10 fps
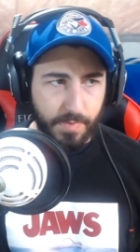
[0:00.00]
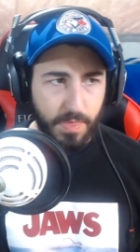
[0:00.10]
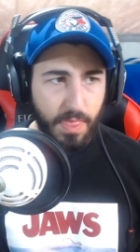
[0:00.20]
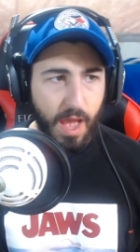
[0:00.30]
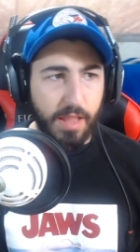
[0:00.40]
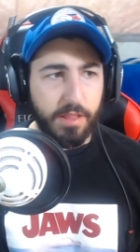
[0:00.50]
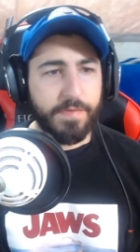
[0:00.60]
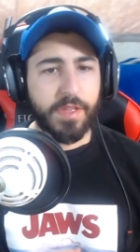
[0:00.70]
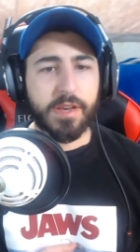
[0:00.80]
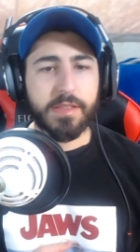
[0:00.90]
I
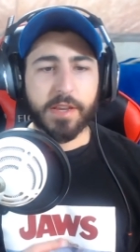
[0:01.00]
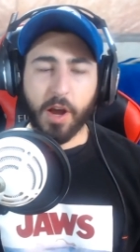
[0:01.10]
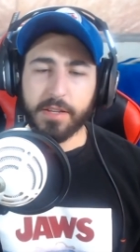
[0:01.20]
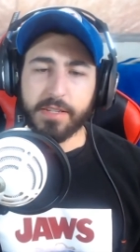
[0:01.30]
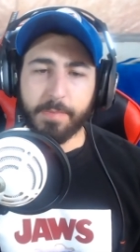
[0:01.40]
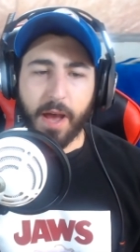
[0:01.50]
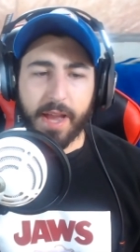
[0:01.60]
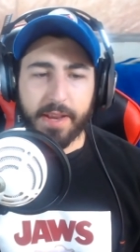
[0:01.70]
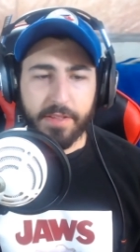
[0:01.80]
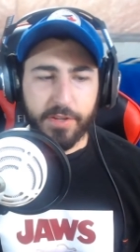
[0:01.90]
love the concept
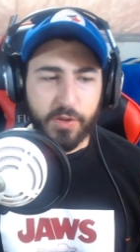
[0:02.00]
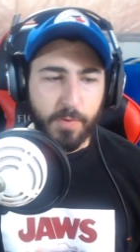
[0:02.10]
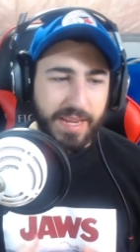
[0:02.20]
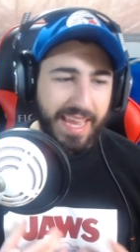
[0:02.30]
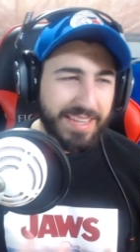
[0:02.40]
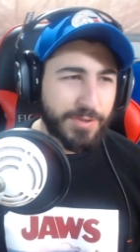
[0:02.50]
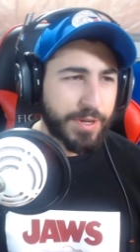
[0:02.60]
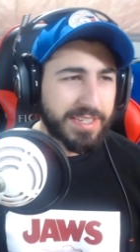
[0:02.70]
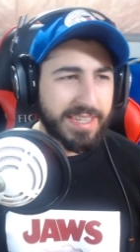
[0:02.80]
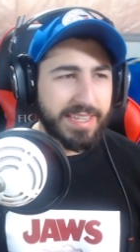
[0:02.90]
behind it. There's so many
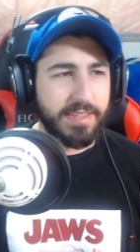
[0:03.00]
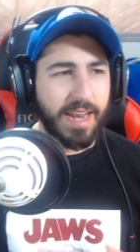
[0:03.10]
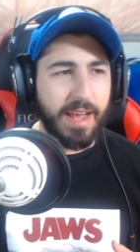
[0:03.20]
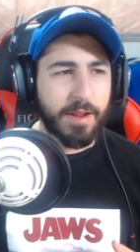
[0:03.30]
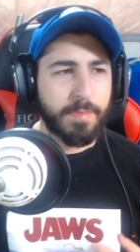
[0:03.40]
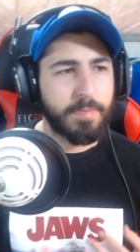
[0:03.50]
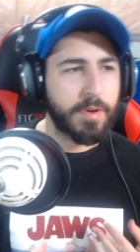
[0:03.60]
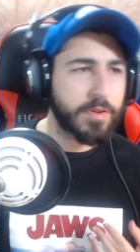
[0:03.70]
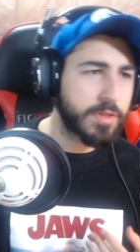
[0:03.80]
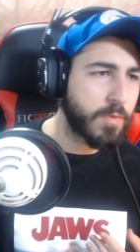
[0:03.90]
intricacies in how to
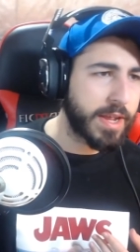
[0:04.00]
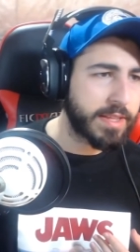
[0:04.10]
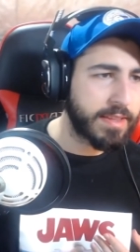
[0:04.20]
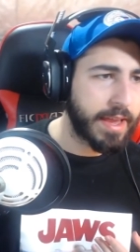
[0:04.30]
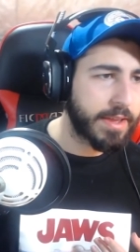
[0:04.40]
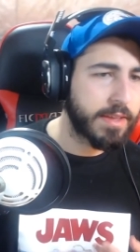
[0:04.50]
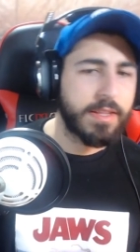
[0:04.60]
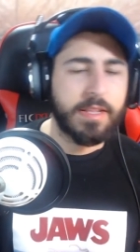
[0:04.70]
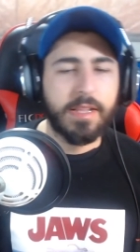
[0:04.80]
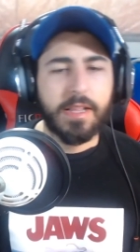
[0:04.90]
build the right deck,
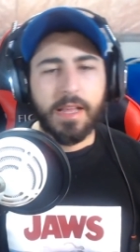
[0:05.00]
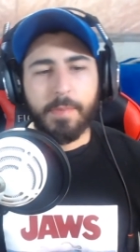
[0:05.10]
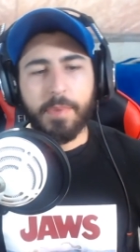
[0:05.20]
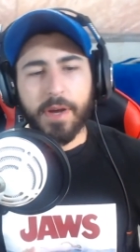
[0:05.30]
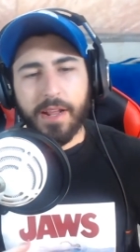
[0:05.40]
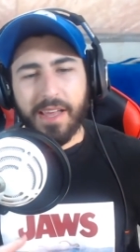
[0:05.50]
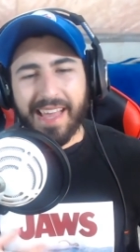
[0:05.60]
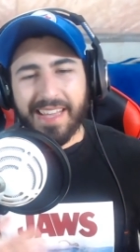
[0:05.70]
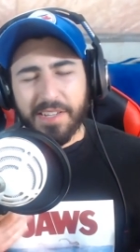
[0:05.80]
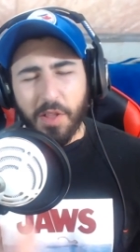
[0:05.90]
but
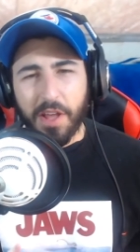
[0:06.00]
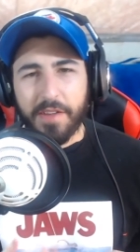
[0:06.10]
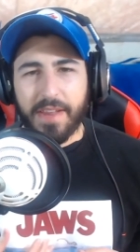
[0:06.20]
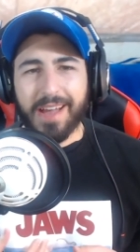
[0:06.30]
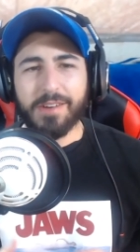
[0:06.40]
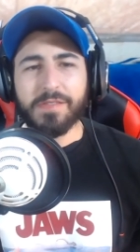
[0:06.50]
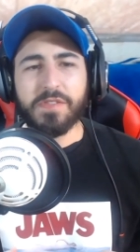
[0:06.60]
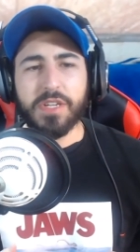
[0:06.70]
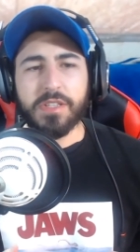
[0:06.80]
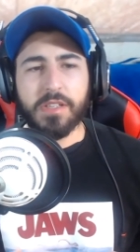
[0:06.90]
it's a lot of now of
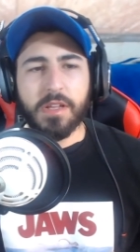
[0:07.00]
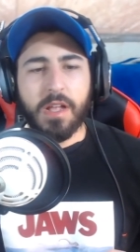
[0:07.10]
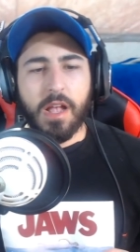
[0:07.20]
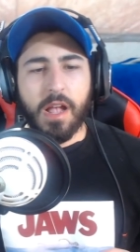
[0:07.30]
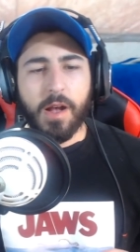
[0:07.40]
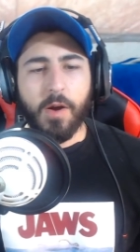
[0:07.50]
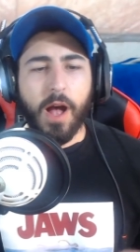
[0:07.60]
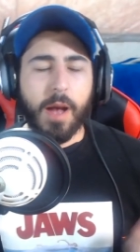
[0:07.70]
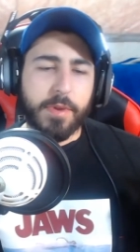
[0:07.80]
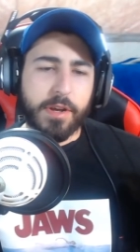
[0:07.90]
just, oh,
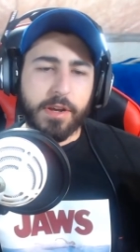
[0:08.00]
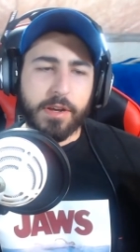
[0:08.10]
I'm gonna